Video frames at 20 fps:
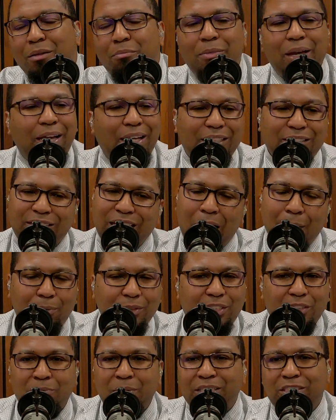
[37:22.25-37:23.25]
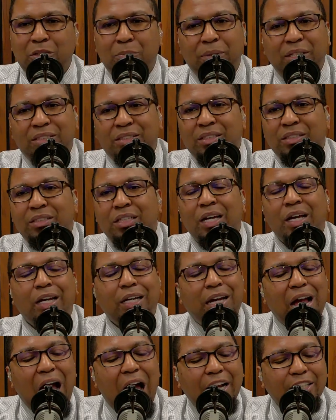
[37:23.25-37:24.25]
Making disciples is messy business.
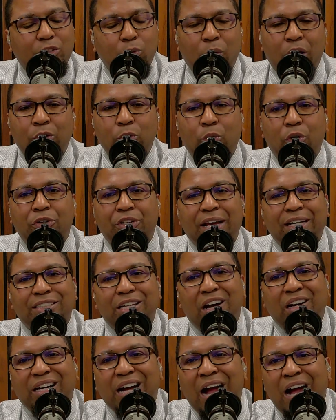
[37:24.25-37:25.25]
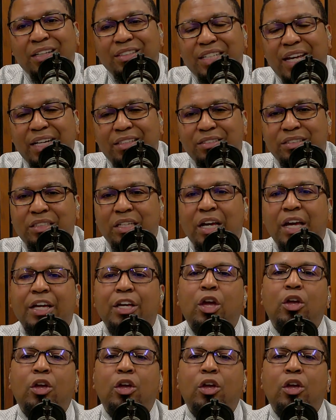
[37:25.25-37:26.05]
God is the one who ordains our context.